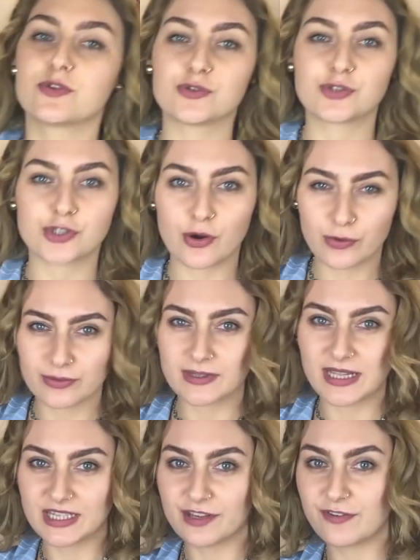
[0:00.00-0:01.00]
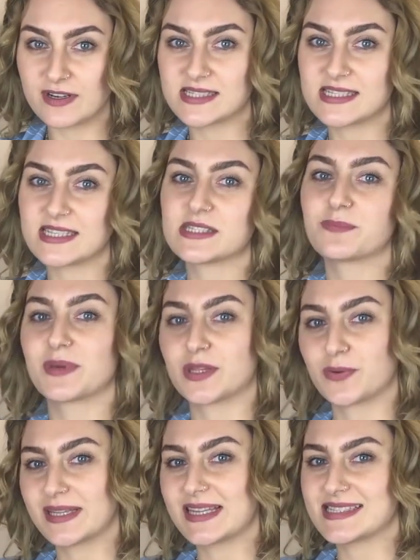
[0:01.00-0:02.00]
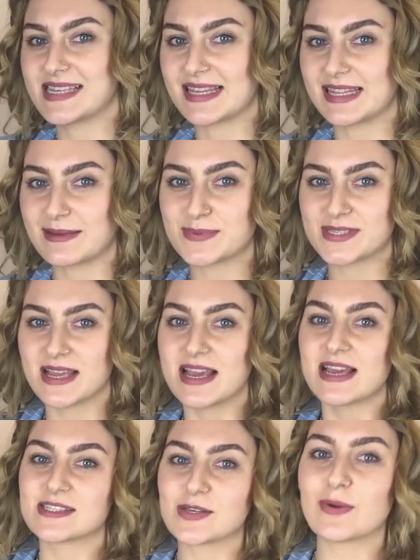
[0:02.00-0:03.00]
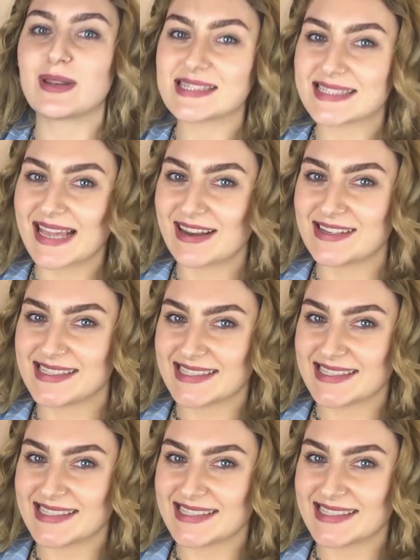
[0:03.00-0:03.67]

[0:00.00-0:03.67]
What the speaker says: to show you the differences between the setups. So let's get it